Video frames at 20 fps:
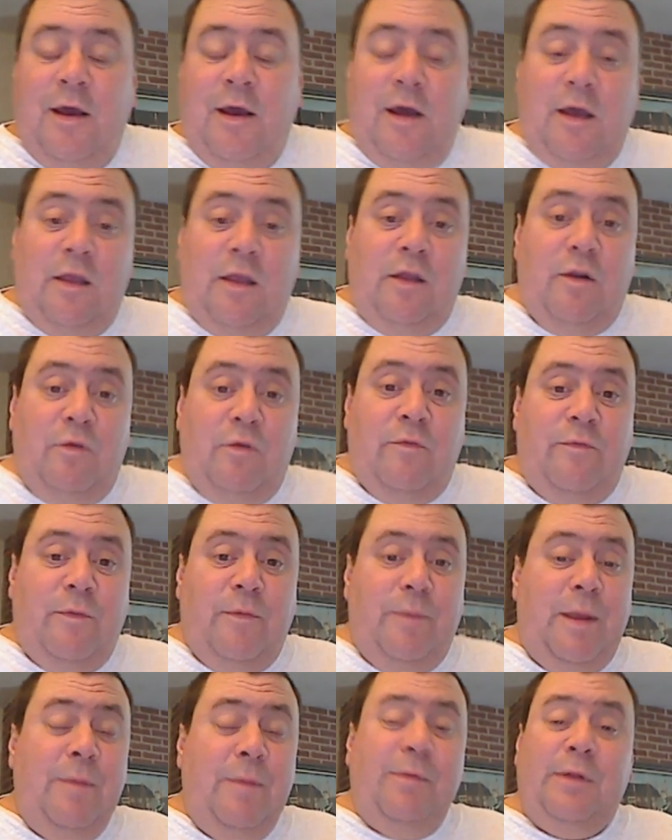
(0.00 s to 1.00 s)
uh, you know, for
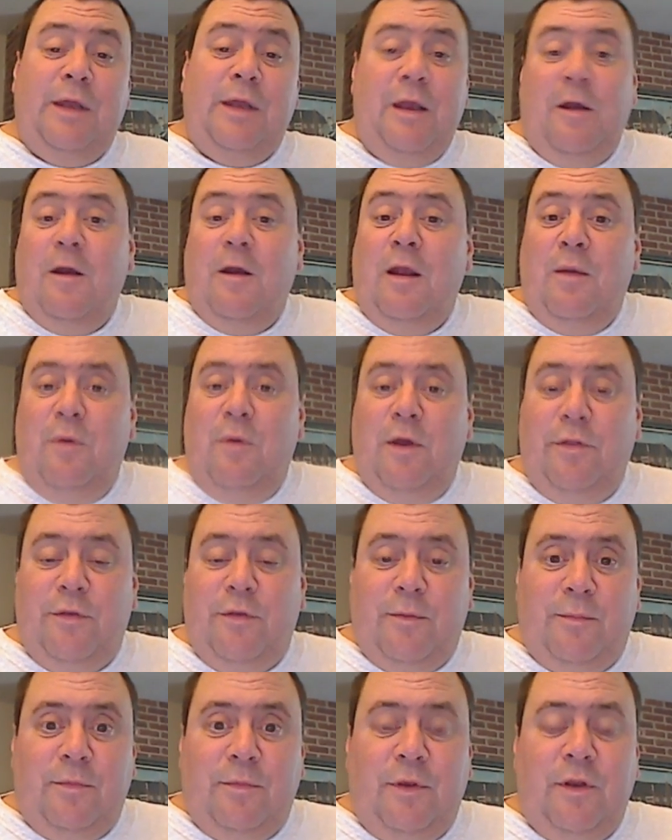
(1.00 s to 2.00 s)
people to carry with
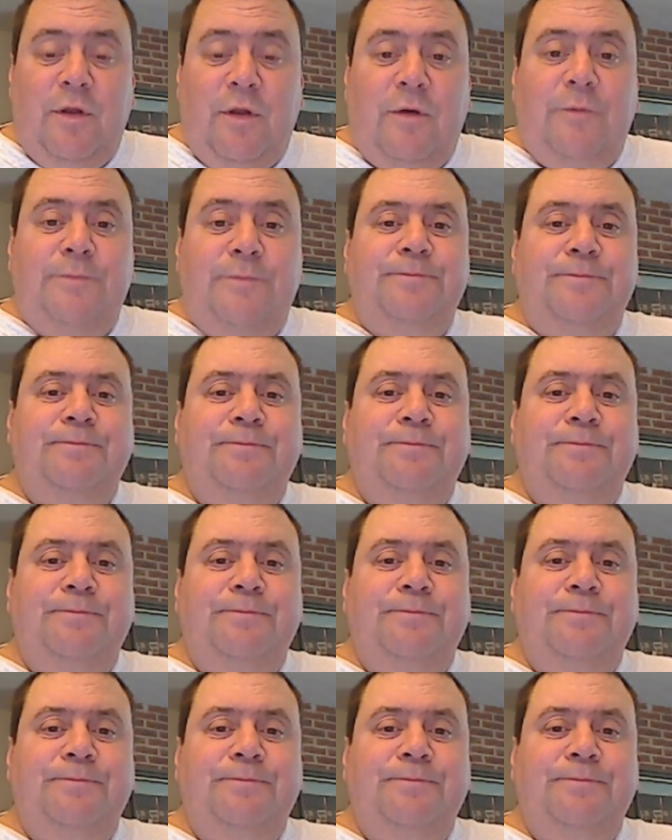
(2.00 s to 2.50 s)
them, you know.